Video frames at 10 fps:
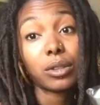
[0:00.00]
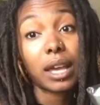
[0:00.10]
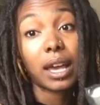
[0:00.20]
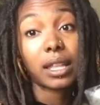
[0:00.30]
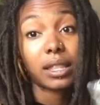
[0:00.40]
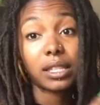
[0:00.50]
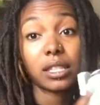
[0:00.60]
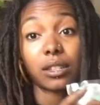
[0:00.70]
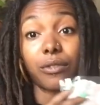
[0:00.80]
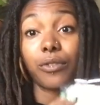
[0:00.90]
so that this
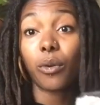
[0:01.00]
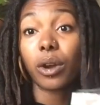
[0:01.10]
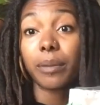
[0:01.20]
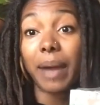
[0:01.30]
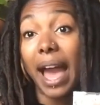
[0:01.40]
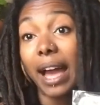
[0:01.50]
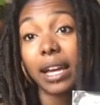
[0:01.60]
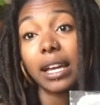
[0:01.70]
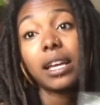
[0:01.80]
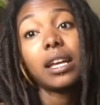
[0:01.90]
is a 4-pack,
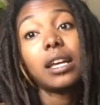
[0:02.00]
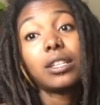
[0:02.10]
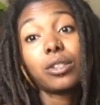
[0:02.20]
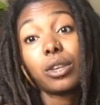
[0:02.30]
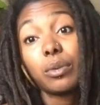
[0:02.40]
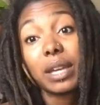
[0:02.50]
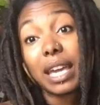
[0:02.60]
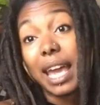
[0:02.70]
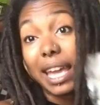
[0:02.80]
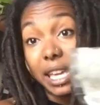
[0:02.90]
so you would
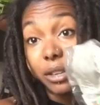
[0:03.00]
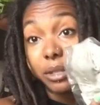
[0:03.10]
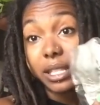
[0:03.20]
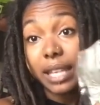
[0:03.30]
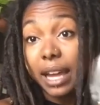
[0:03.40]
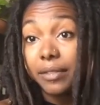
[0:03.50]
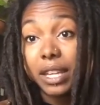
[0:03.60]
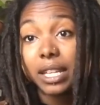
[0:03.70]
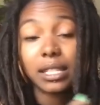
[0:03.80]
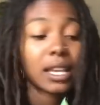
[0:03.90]
get 8 uses out of
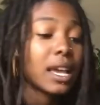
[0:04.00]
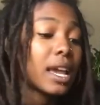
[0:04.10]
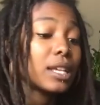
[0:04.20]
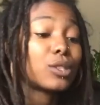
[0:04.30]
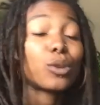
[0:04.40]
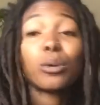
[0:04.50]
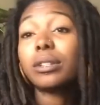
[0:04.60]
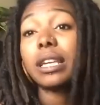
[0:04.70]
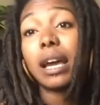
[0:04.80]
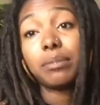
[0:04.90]
this. It's
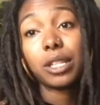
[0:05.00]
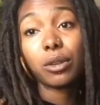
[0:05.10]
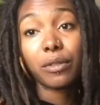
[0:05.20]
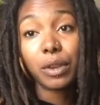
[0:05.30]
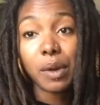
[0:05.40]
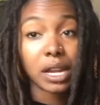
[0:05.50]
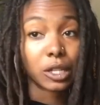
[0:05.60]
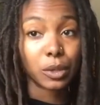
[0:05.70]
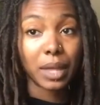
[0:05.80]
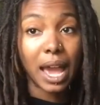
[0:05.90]
totally up to you if you want to
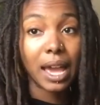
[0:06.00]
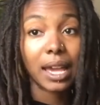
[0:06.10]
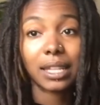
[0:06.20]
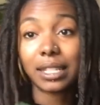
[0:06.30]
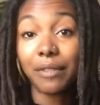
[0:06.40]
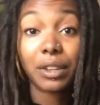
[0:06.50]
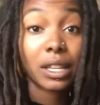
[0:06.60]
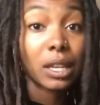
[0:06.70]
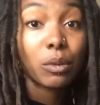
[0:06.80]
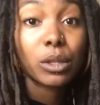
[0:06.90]
do that. It
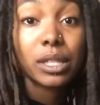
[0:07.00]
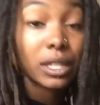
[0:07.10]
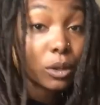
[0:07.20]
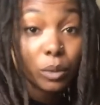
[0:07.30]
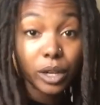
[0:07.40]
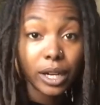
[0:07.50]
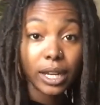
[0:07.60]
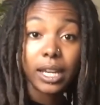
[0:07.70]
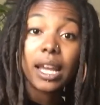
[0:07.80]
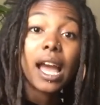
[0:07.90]
definitely will still work.
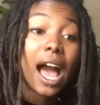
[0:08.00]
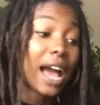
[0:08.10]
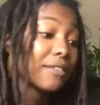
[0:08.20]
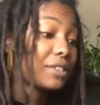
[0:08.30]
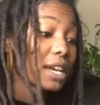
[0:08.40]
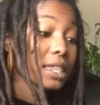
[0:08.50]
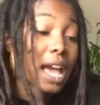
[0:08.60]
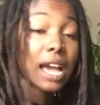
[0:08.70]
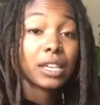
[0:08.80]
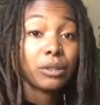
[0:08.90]
I've done
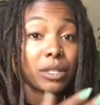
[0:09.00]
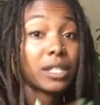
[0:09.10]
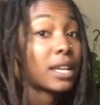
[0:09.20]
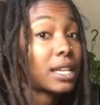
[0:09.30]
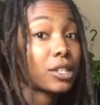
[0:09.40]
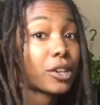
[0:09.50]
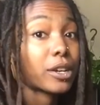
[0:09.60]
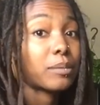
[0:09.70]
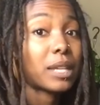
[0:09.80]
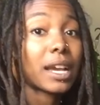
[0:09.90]
that, used less
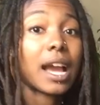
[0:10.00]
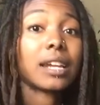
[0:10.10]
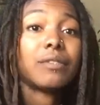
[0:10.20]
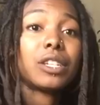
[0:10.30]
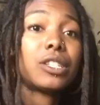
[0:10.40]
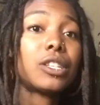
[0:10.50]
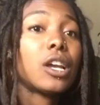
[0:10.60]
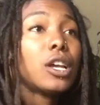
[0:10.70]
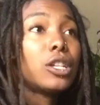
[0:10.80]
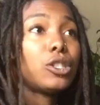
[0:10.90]
herbs. I kind of just
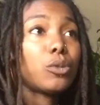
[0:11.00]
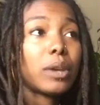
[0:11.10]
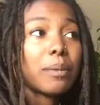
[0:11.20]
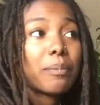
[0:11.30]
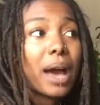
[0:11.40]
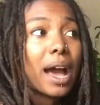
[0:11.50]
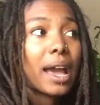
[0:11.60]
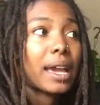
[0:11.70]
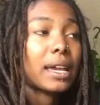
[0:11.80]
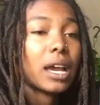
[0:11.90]
do it
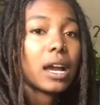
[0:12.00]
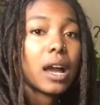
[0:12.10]
by